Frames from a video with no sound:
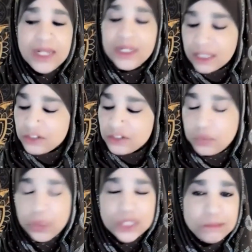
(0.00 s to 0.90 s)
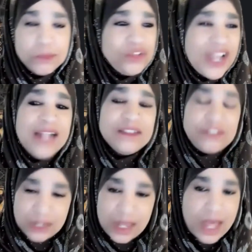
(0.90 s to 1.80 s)
This is what the
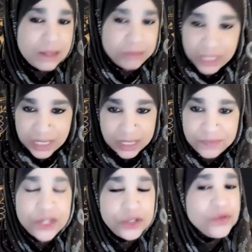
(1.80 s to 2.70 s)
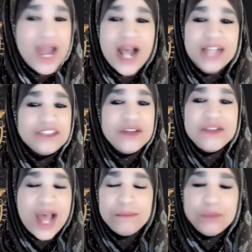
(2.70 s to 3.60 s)
Mu'tazila believe. You guys are
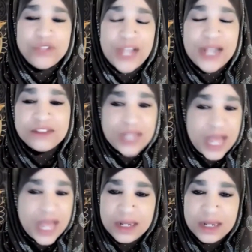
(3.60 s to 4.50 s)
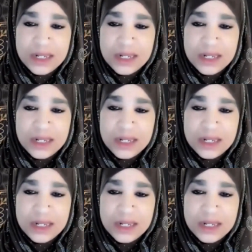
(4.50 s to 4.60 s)
not Mu'tazila.